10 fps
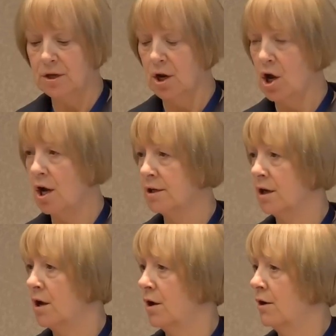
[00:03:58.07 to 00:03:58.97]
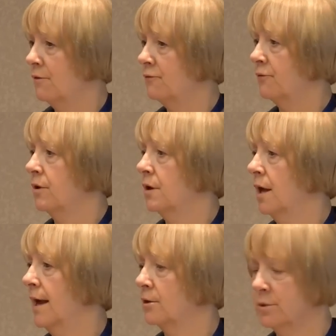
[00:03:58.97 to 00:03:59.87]
a lot of
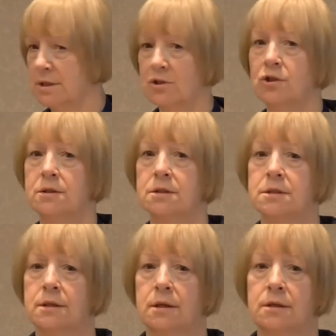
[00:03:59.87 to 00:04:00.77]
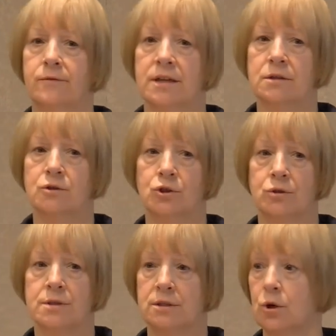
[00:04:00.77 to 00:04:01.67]
acquisitions and
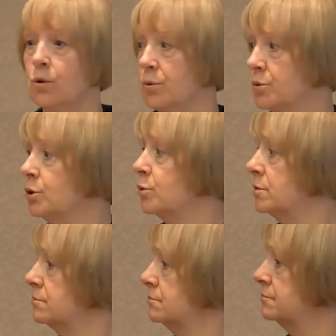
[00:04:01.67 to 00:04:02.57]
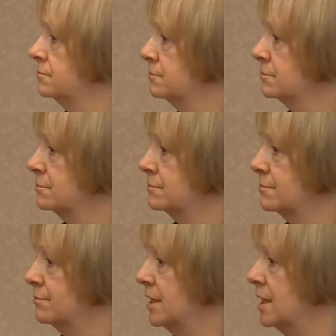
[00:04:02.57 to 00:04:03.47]
divestitures that don't go through,
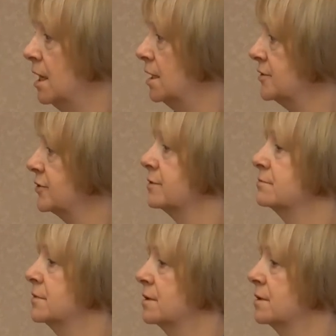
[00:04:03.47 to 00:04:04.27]
because